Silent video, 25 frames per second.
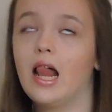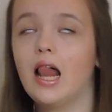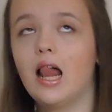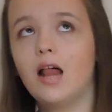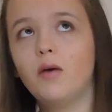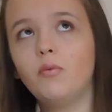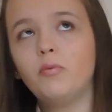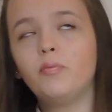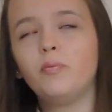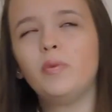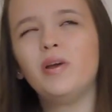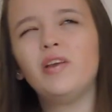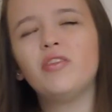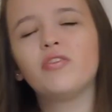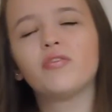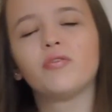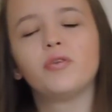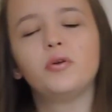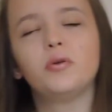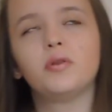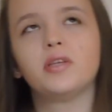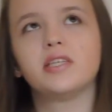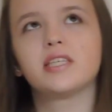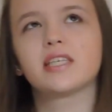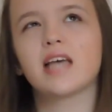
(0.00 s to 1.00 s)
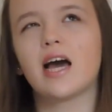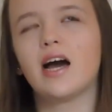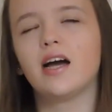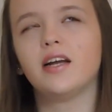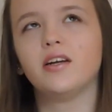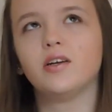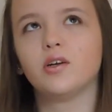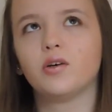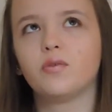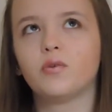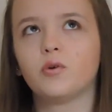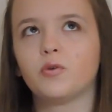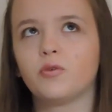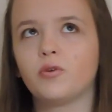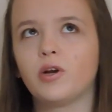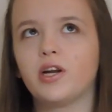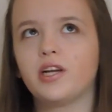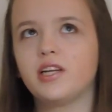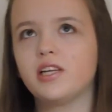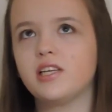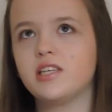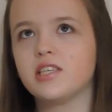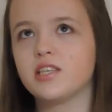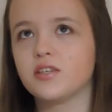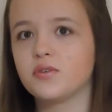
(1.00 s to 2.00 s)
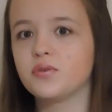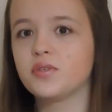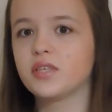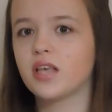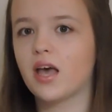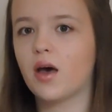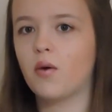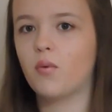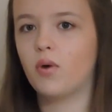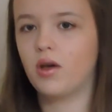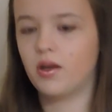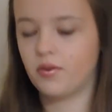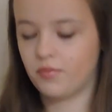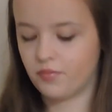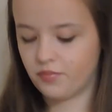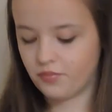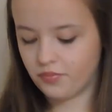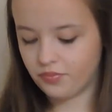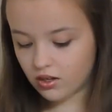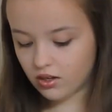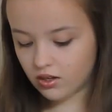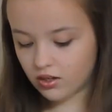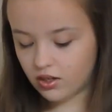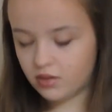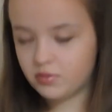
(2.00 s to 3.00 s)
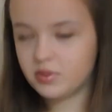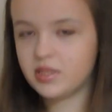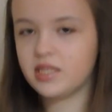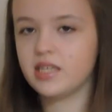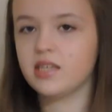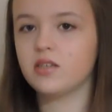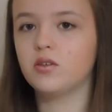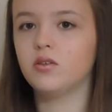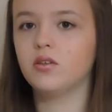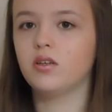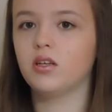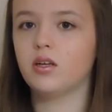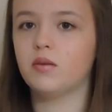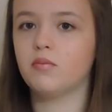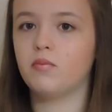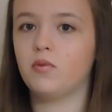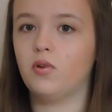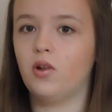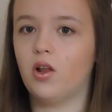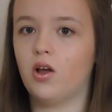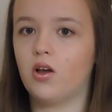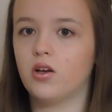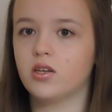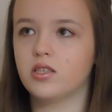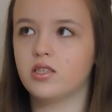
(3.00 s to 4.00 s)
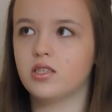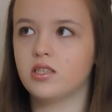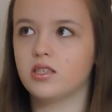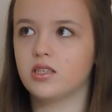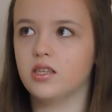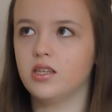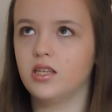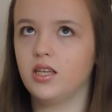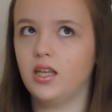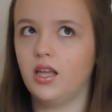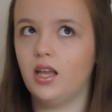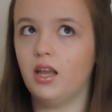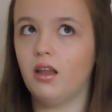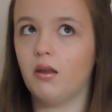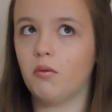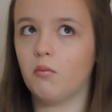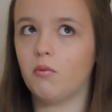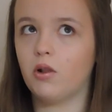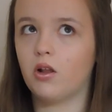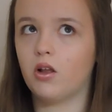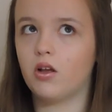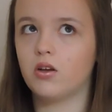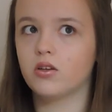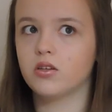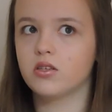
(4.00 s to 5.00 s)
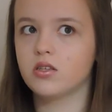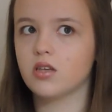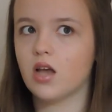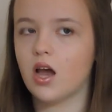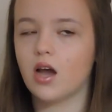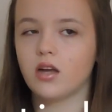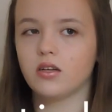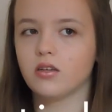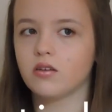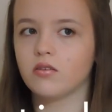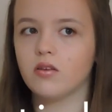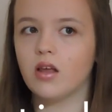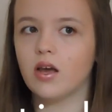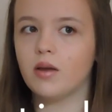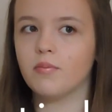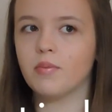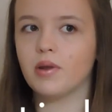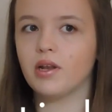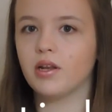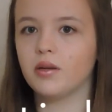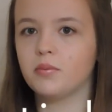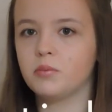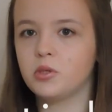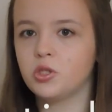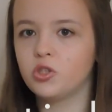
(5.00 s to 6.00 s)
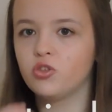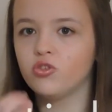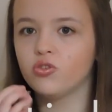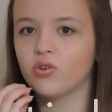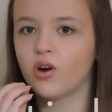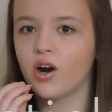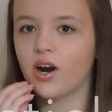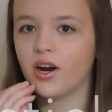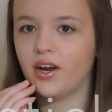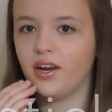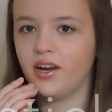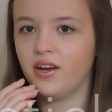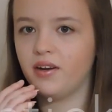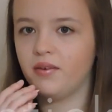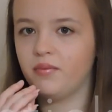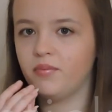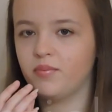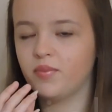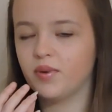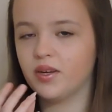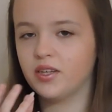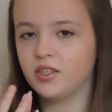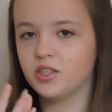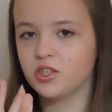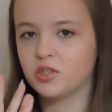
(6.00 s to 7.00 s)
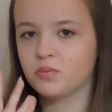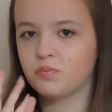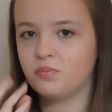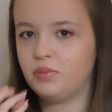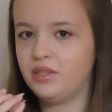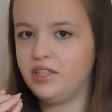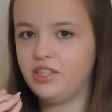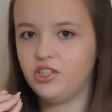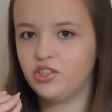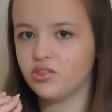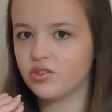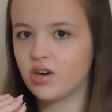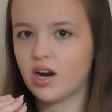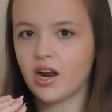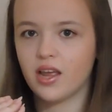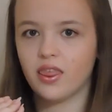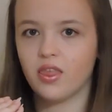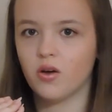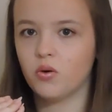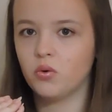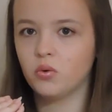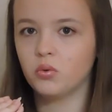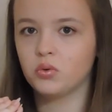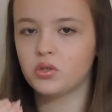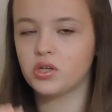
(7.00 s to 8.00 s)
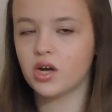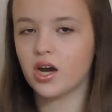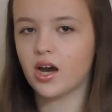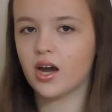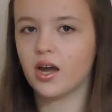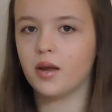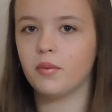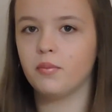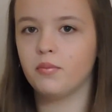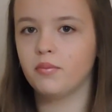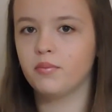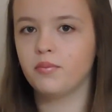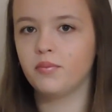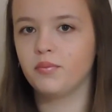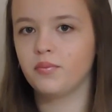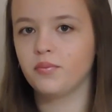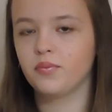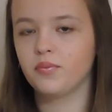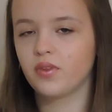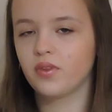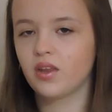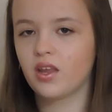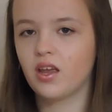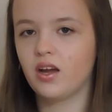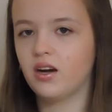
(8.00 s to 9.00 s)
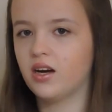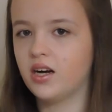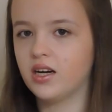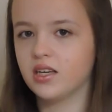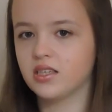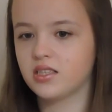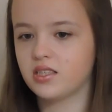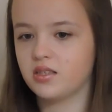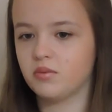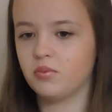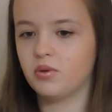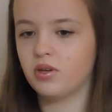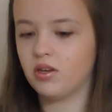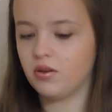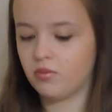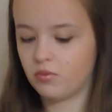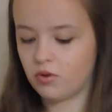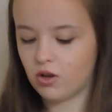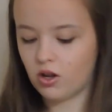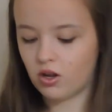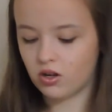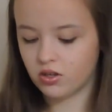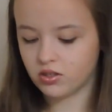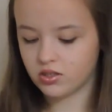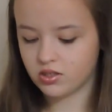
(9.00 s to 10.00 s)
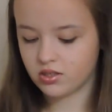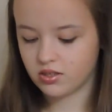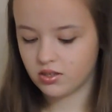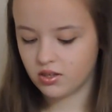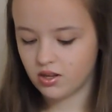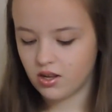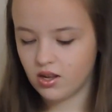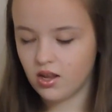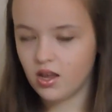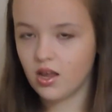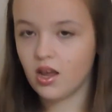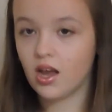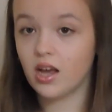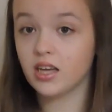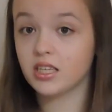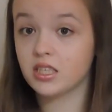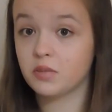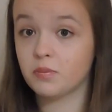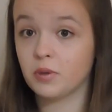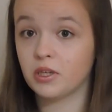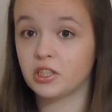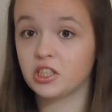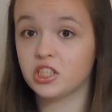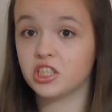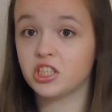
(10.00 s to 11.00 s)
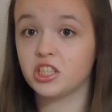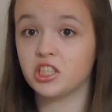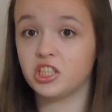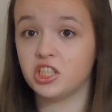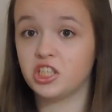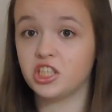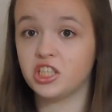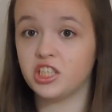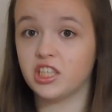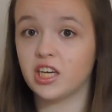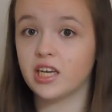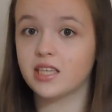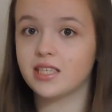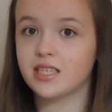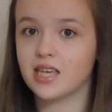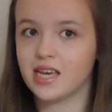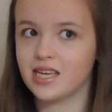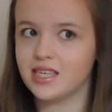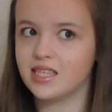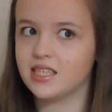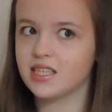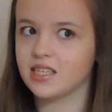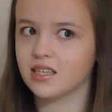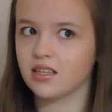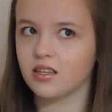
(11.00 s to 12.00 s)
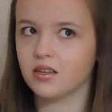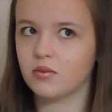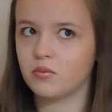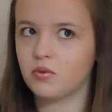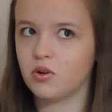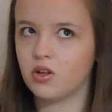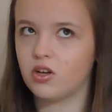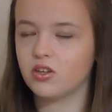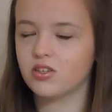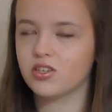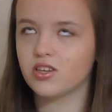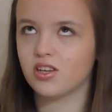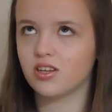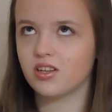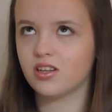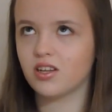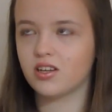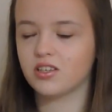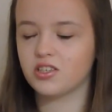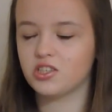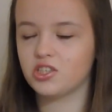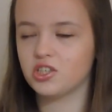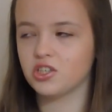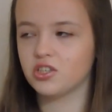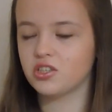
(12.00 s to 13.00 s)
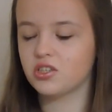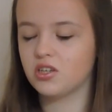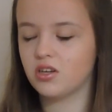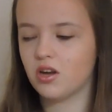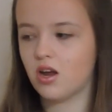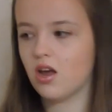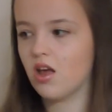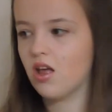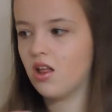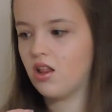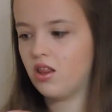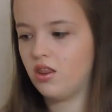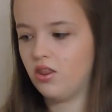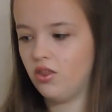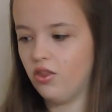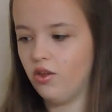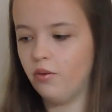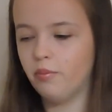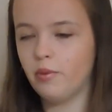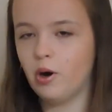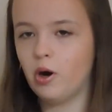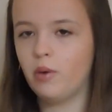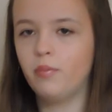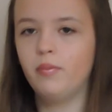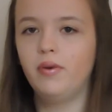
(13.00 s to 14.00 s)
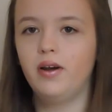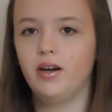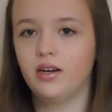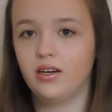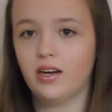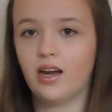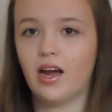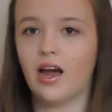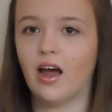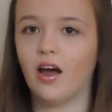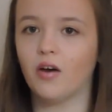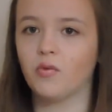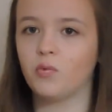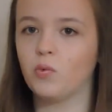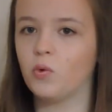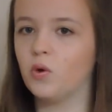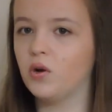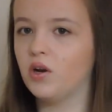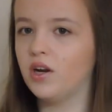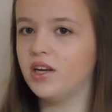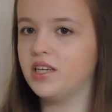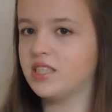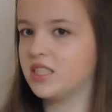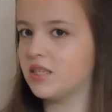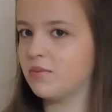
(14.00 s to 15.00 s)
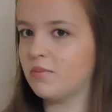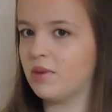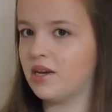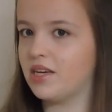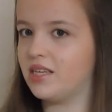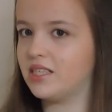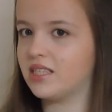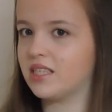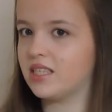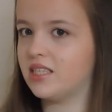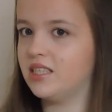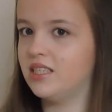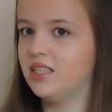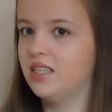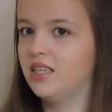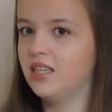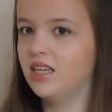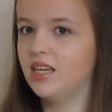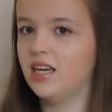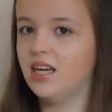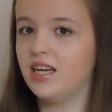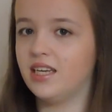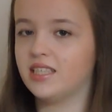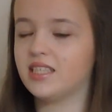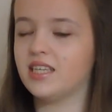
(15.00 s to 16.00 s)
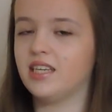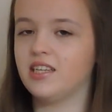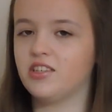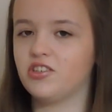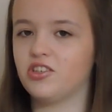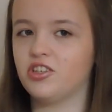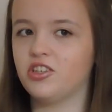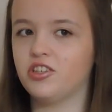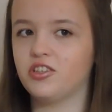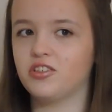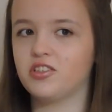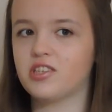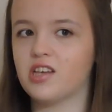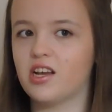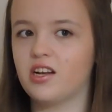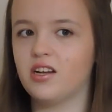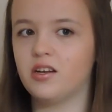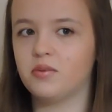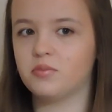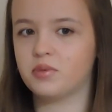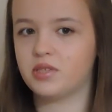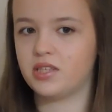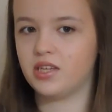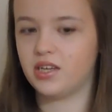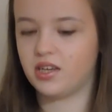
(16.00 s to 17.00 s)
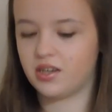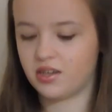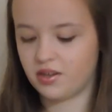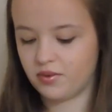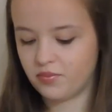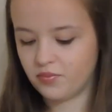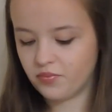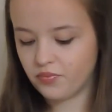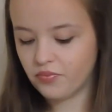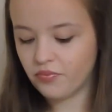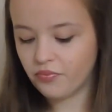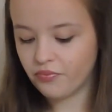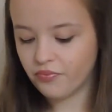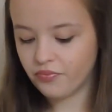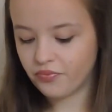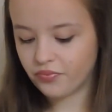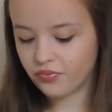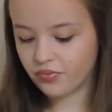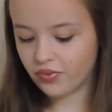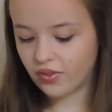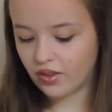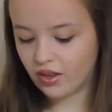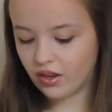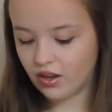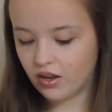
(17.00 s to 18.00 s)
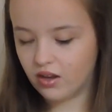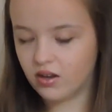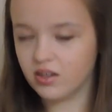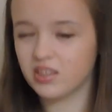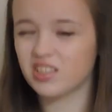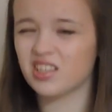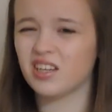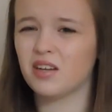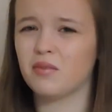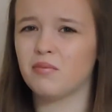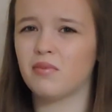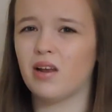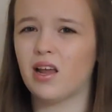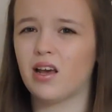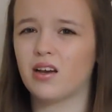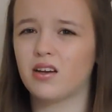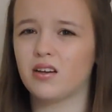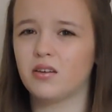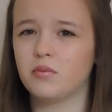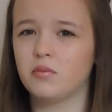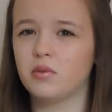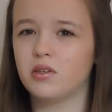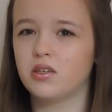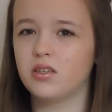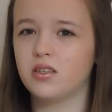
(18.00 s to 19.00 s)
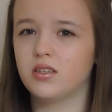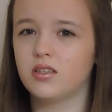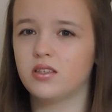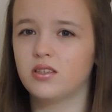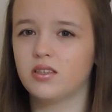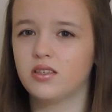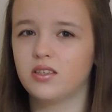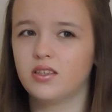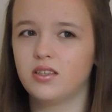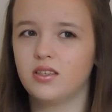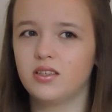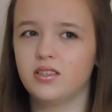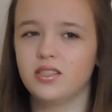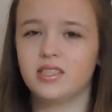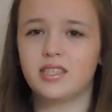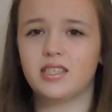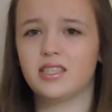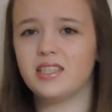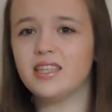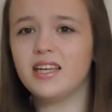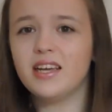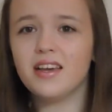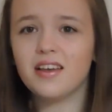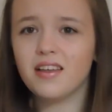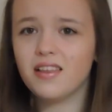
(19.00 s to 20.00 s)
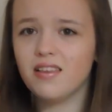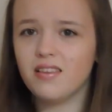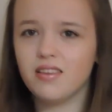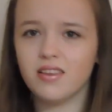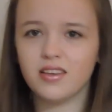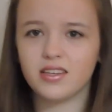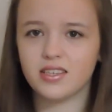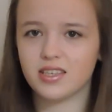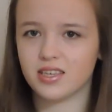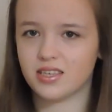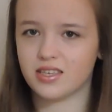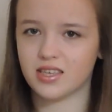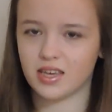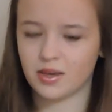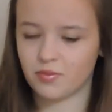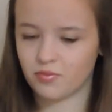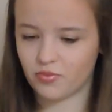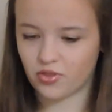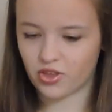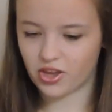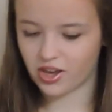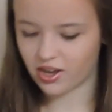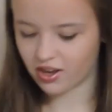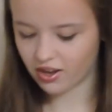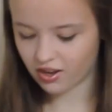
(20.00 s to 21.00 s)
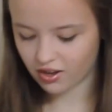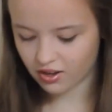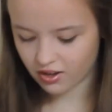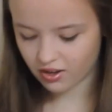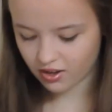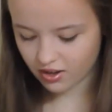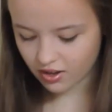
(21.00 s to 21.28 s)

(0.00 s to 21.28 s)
I've been through this kind of already, so sour. Lipstick or lip gloss? Lip gloss. I don't like my lips drying and just being dry the whole time. It has to be lip gloss. Especially because you can get tinted lip gloss and that's just the bomb. I have one, it's amazing. It just literally looks like lipstick. It's lip lacquer, but still it's the same thing.